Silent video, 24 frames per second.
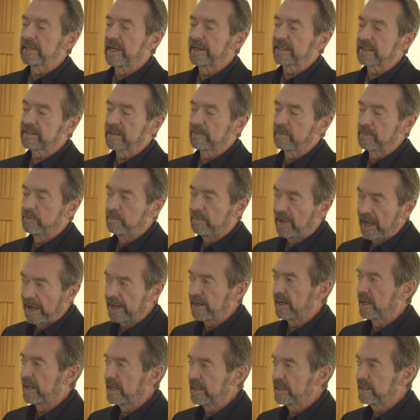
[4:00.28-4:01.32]
like
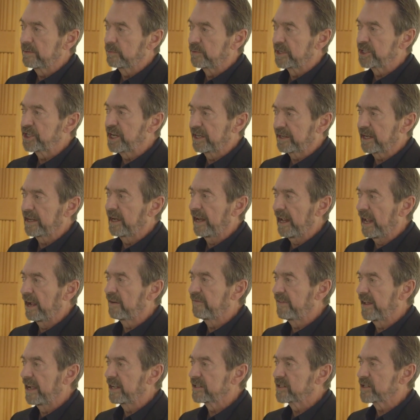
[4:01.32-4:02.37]
metal, which can
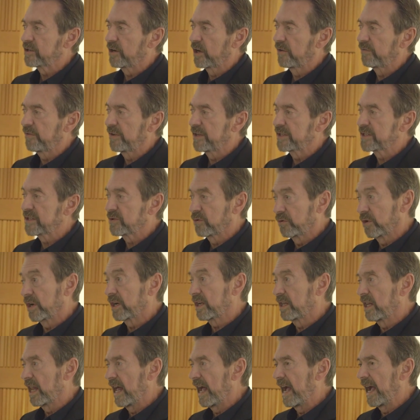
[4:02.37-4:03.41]
have that surface, or
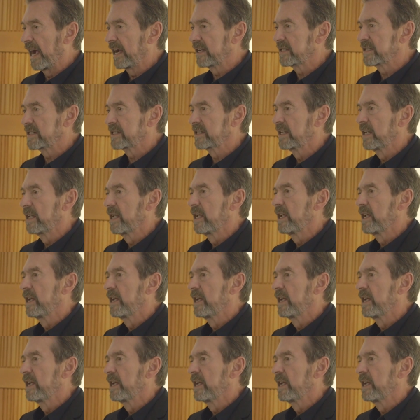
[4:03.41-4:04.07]
glass,